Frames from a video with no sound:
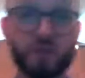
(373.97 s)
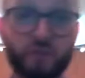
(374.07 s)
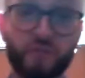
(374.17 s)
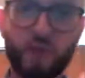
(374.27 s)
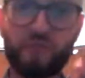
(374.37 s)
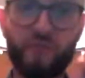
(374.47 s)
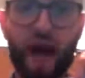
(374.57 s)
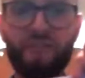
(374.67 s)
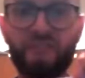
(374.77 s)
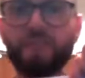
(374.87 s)
So we've gone from
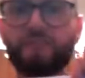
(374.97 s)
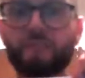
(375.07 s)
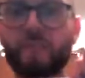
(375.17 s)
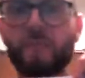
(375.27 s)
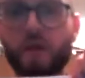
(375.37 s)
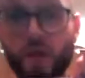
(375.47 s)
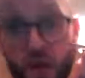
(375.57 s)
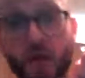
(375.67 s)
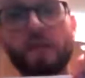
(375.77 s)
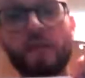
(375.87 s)
having
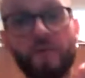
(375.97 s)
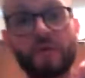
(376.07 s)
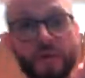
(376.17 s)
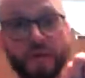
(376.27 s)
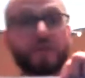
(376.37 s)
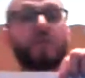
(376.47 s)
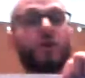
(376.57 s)
lemonade,